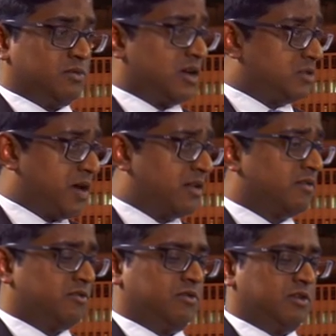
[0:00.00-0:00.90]
as
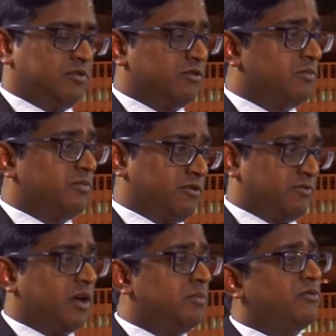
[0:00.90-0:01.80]
patents, you need to
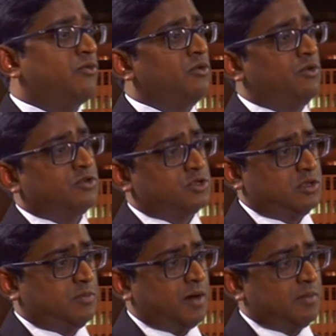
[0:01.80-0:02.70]
file before you launch to
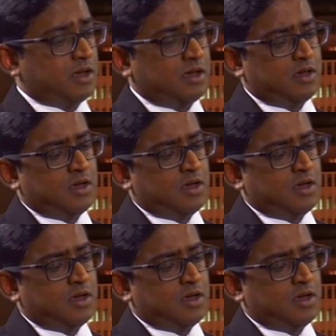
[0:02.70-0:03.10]
the public.